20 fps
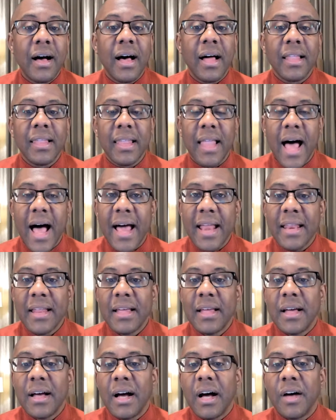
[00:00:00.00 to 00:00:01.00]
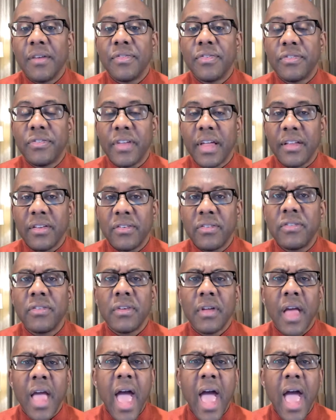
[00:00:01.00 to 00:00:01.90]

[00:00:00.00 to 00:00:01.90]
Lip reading: a lot of sense.